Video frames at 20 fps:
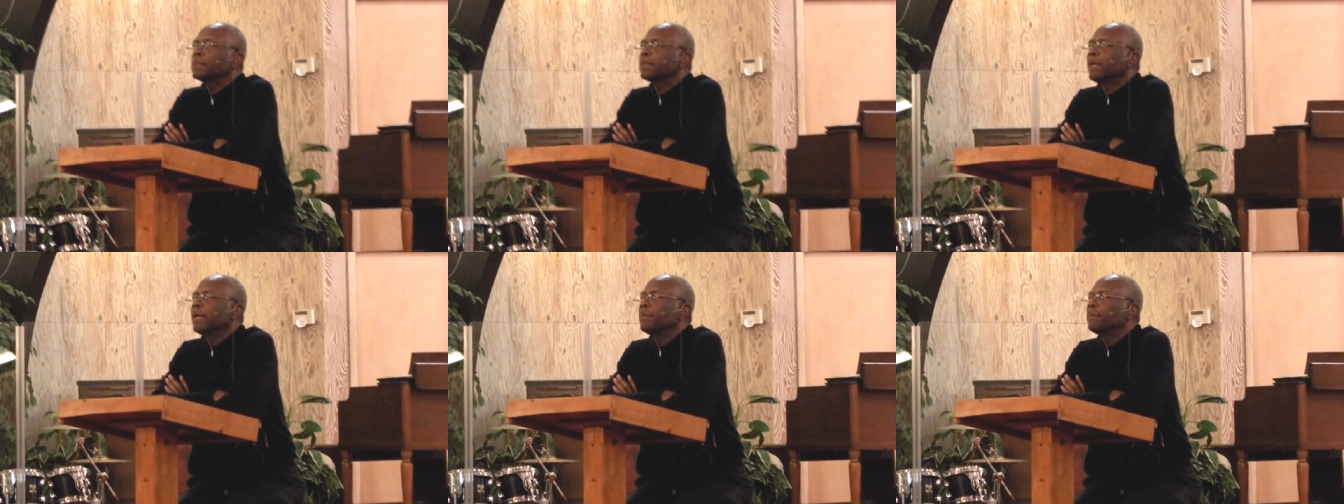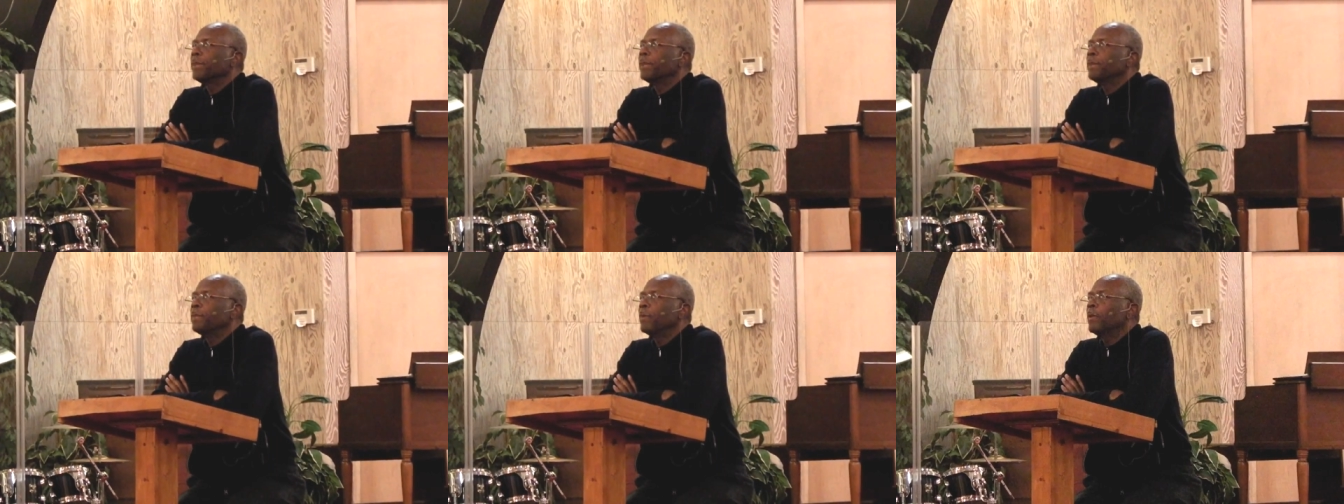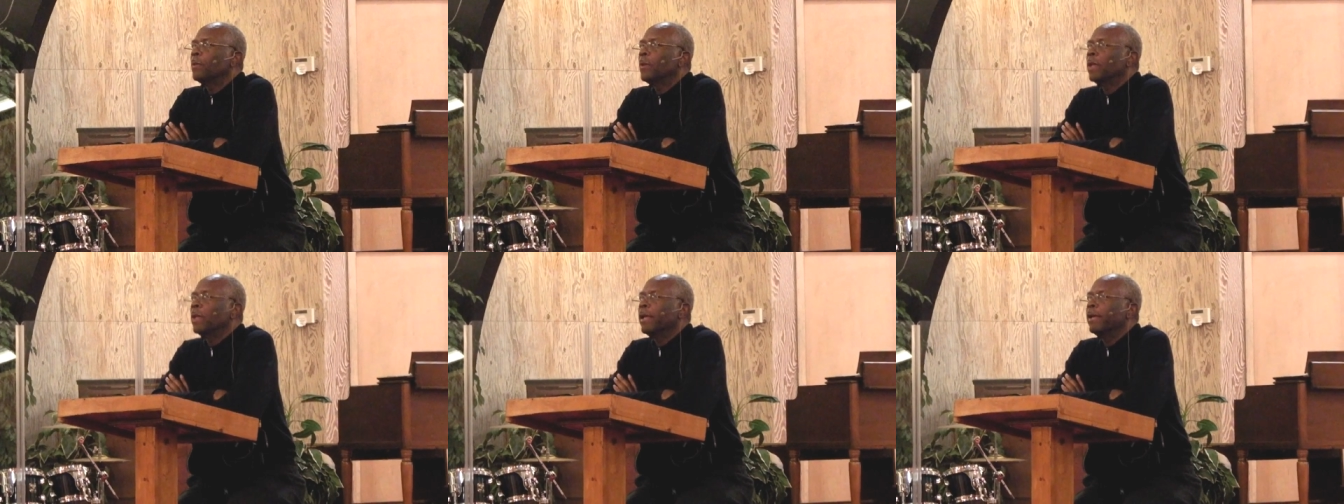some
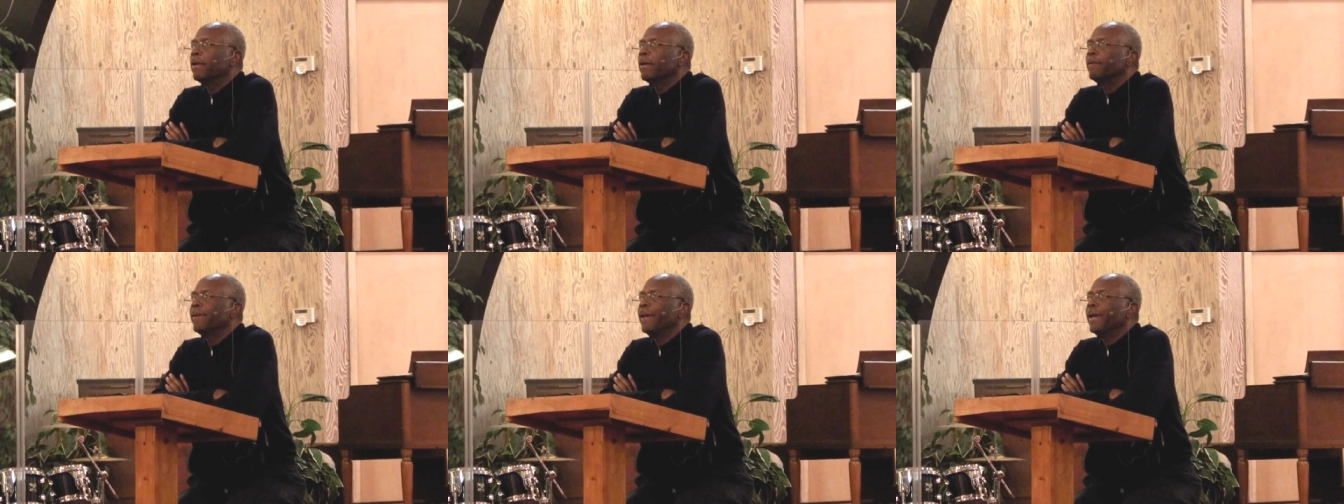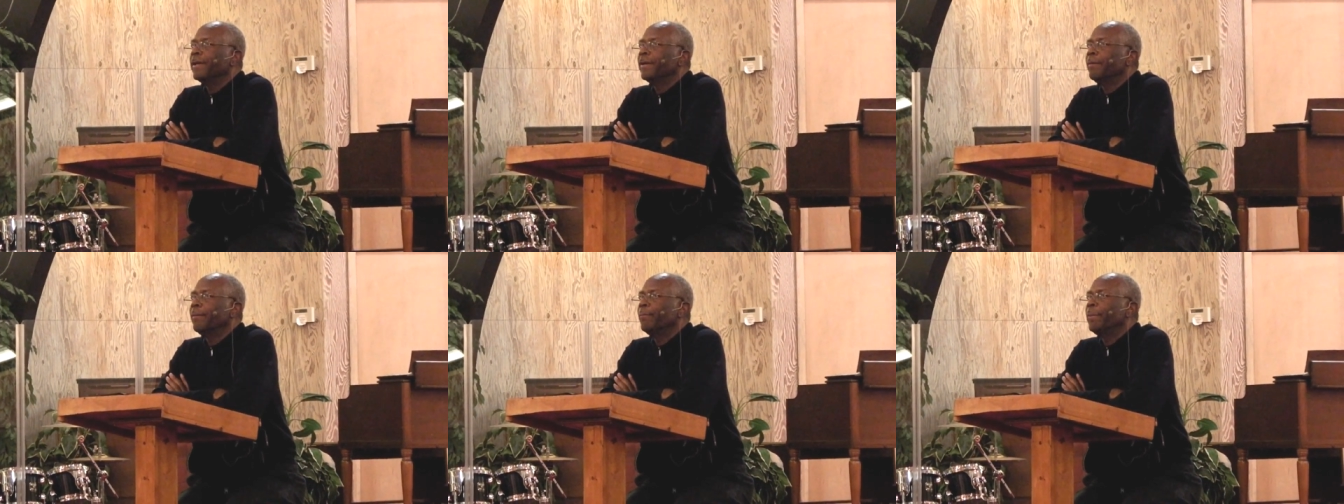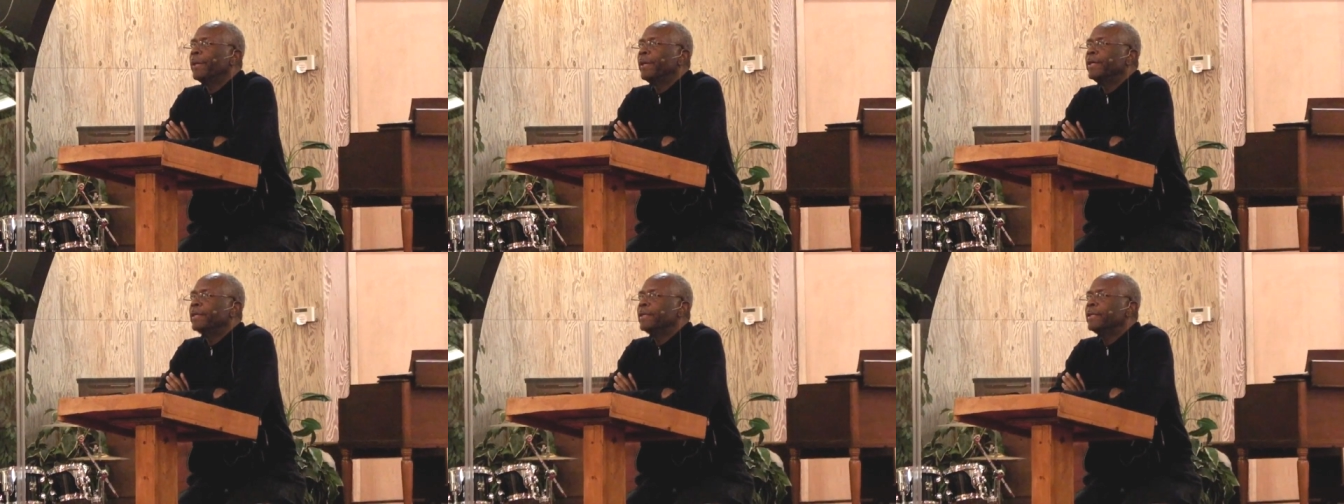people will have an
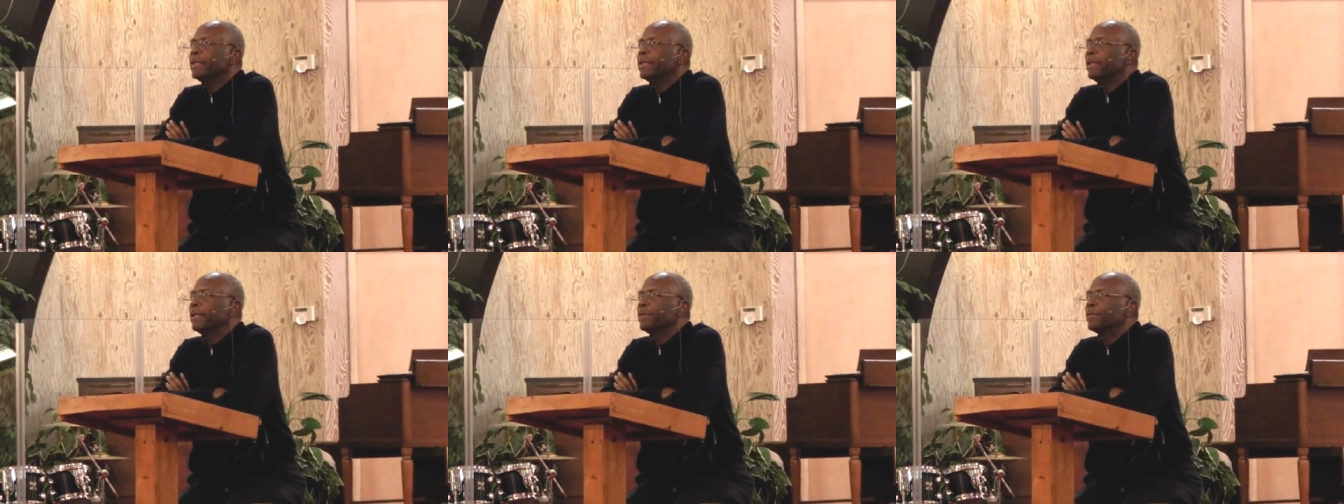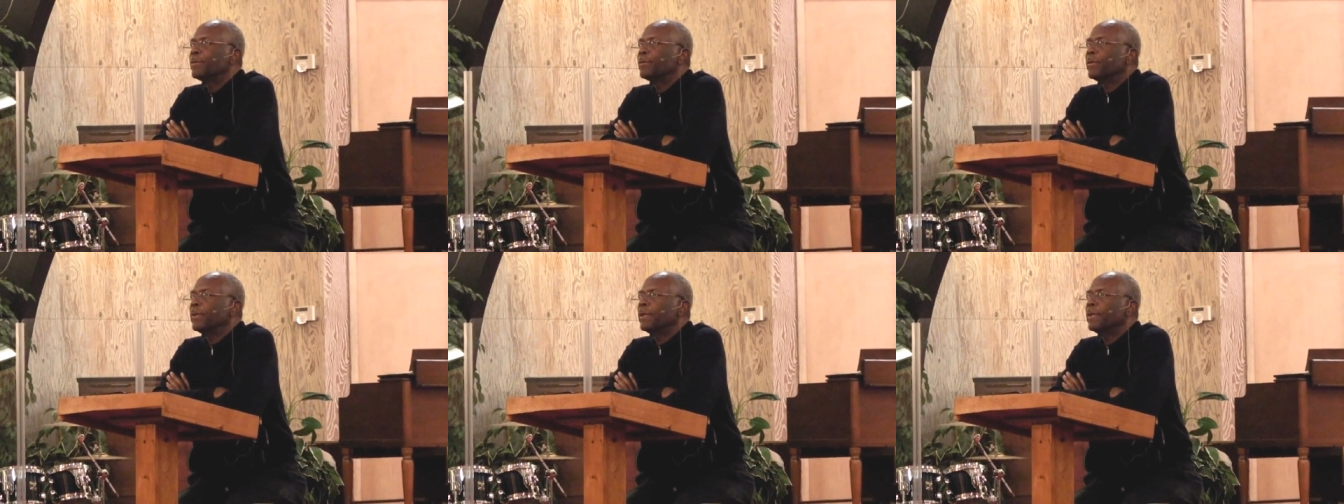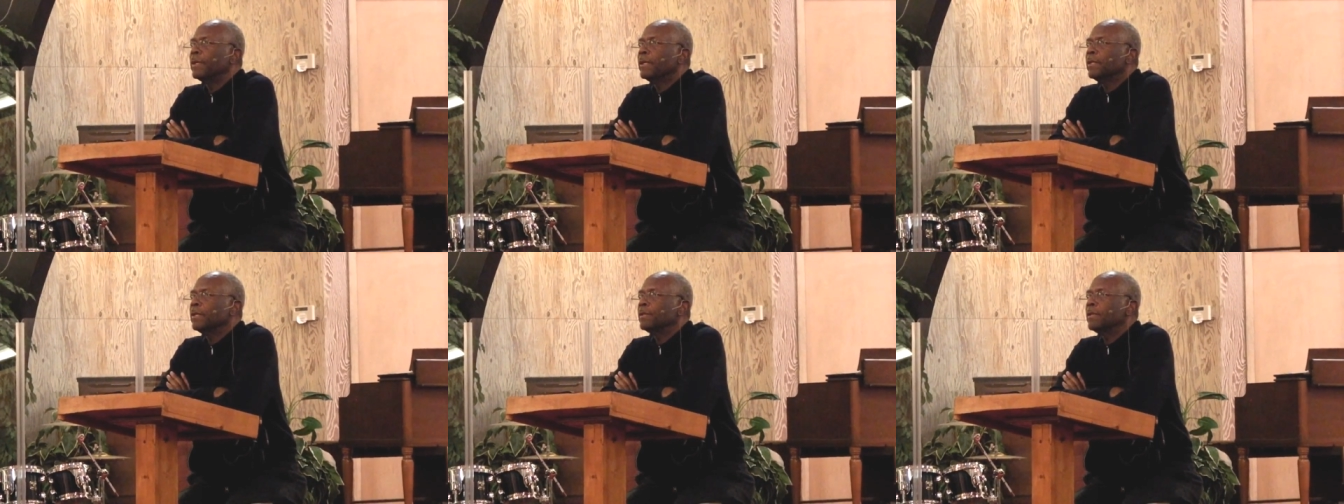abundant entry
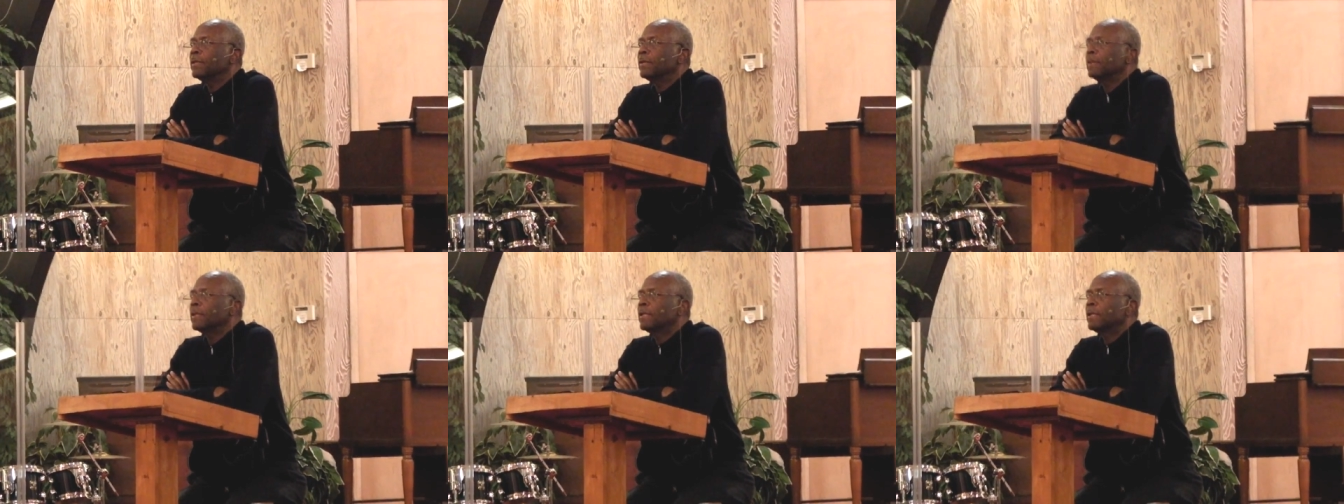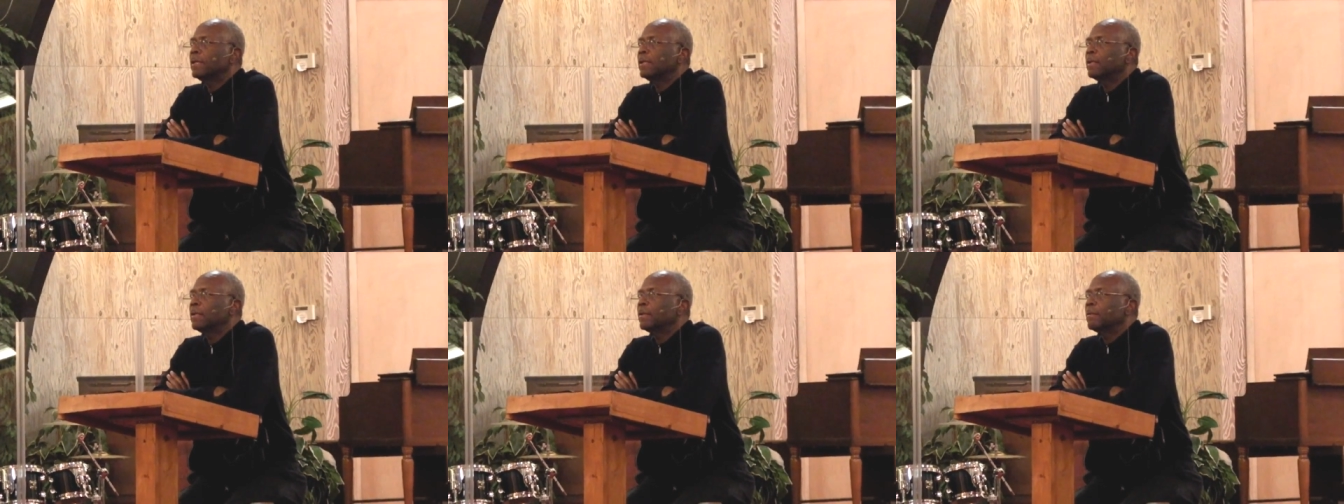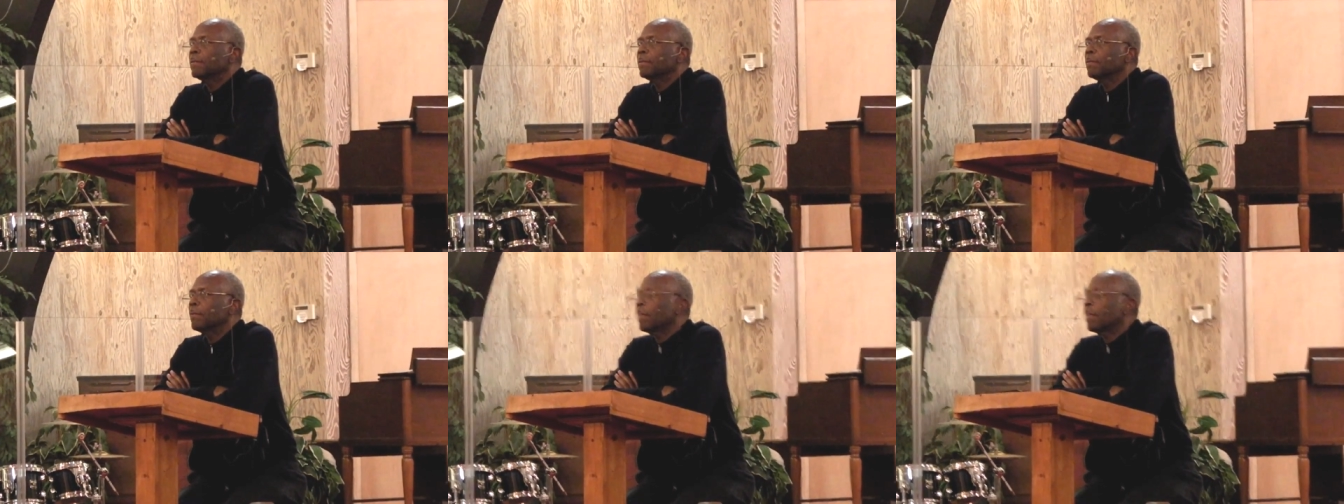into the kingdom.